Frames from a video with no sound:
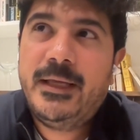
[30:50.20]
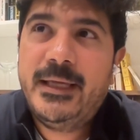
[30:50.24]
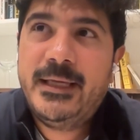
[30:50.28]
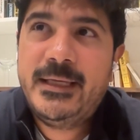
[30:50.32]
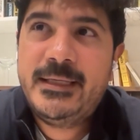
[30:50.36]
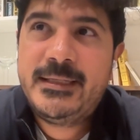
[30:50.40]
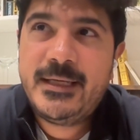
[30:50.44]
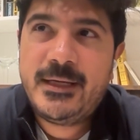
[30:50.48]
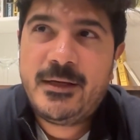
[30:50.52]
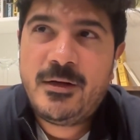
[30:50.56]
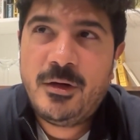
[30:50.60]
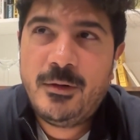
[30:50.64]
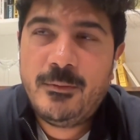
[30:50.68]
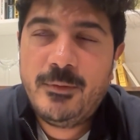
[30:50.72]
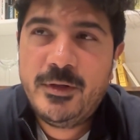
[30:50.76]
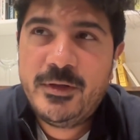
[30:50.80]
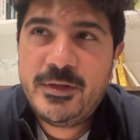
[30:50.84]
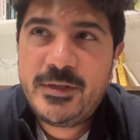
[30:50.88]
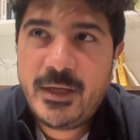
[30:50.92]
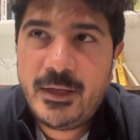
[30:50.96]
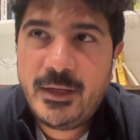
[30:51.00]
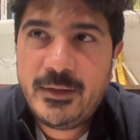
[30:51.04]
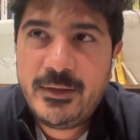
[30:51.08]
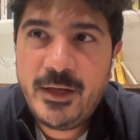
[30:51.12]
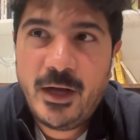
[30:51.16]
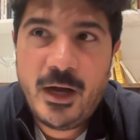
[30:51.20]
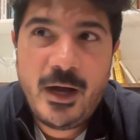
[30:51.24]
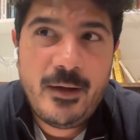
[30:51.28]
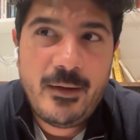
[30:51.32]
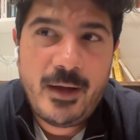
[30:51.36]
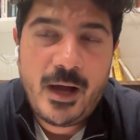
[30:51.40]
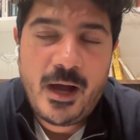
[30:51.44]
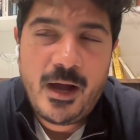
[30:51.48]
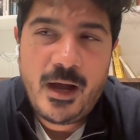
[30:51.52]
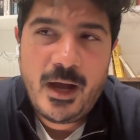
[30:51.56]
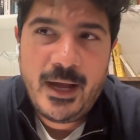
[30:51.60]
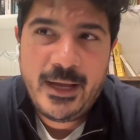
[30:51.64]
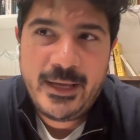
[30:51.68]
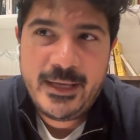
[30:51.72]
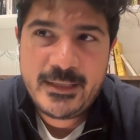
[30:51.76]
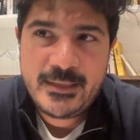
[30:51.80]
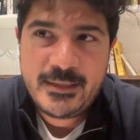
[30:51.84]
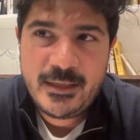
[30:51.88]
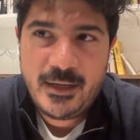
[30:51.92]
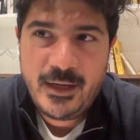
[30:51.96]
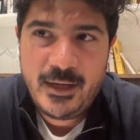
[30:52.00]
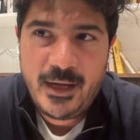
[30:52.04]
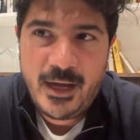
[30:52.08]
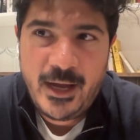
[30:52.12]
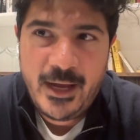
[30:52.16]
is it common to, I guess
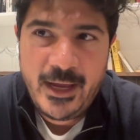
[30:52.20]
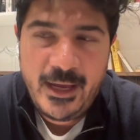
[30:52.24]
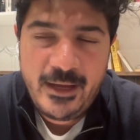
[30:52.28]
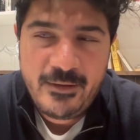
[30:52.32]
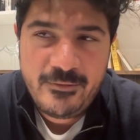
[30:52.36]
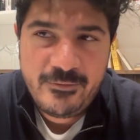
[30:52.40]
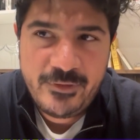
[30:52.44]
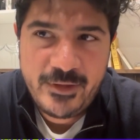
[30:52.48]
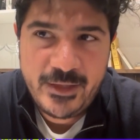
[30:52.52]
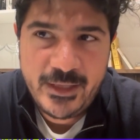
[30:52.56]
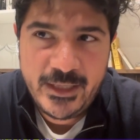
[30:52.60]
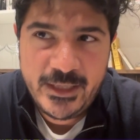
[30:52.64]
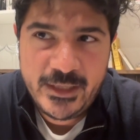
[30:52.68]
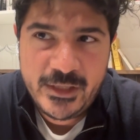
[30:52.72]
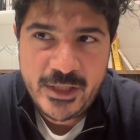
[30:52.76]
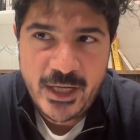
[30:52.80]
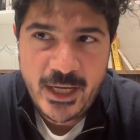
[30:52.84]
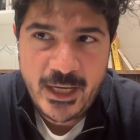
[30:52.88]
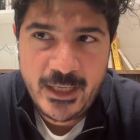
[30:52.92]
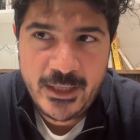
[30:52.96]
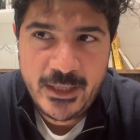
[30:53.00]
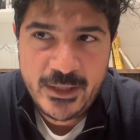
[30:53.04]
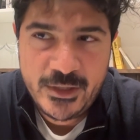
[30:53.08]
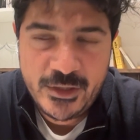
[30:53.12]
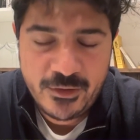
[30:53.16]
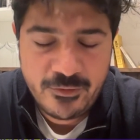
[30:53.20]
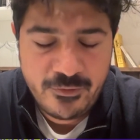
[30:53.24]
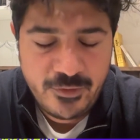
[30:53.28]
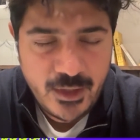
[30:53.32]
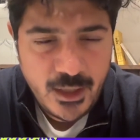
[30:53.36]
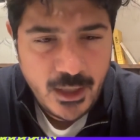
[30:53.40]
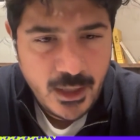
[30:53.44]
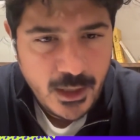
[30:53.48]
I have the challenge of,